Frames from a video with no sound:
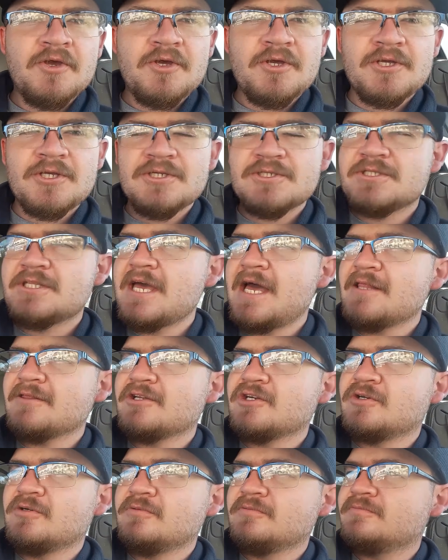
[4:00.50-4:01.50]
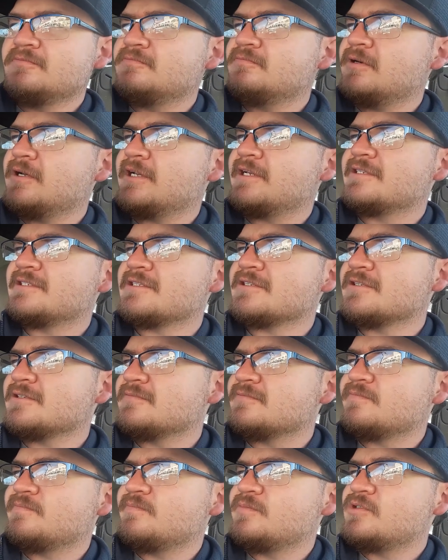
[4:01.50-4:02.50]
Is that little, what is it,
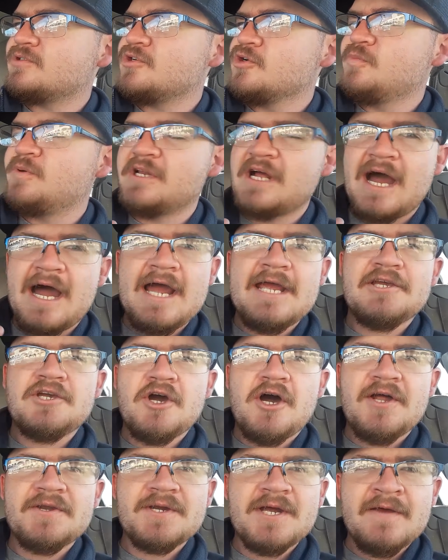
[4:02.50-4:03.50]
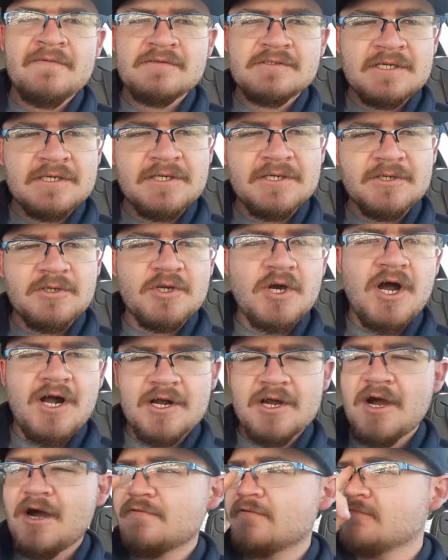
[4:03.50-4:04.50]
the stupid icon knife? It's like a
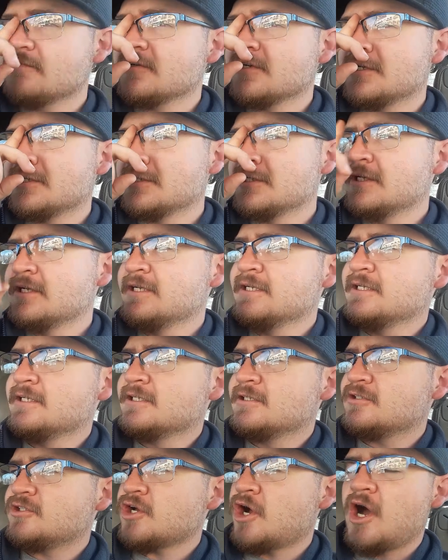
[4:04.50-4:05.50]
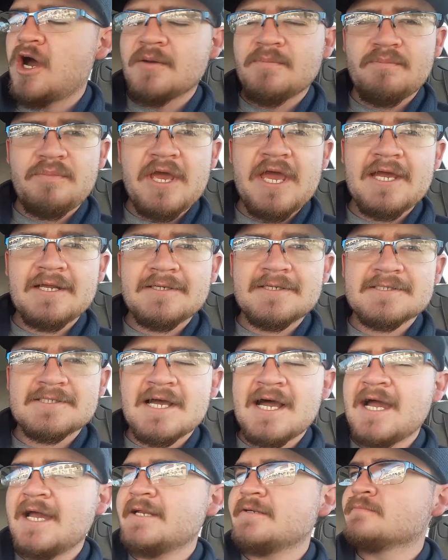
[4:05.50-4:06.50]
knockoff of a Todd Bag
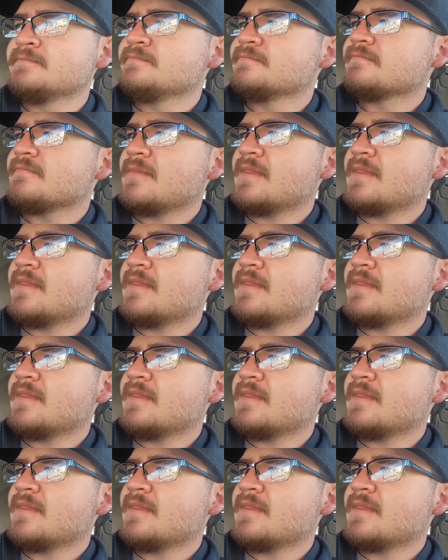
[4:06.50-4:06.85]
design.